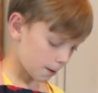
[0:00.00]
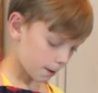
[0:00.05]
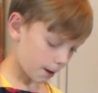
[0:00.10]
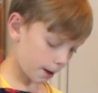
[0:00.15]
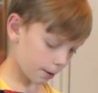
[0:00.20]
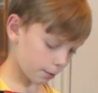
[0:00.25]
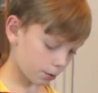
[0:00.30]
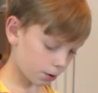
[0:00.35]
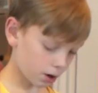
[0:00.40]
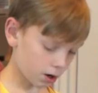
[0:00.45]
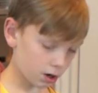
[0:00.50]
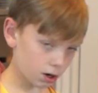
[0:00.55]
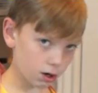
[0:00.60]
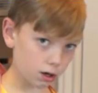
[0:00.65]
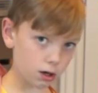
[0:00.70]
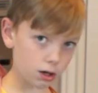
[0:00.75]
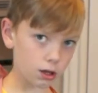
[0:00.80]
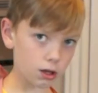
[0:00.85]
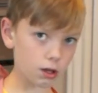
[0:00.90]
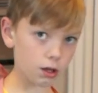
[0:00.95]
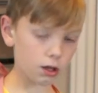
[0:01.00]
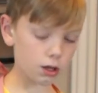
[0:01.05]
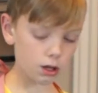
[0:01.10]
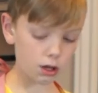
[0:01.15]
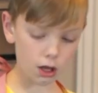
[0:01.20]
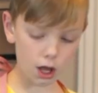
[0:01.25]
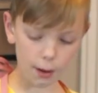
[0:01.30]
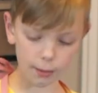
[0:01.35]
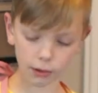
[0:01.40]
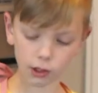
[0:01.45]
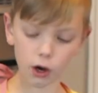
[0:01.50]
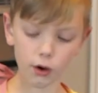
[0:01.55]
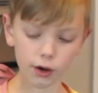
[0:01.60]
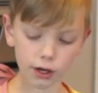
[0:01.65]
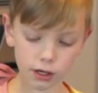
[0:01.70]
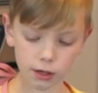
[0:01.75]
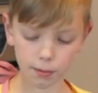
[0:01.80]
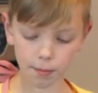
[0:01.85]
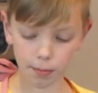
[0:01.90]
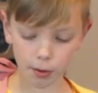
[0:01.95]
I'm
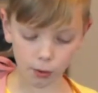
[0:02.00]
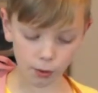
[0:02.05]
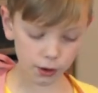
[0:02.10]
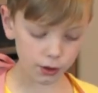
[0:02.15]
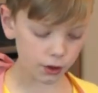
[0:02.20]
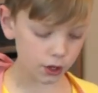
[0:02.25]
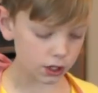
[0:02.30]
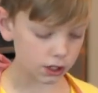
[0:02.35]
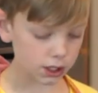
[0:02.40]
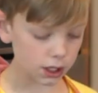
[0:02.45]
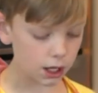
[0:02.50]
going to pour this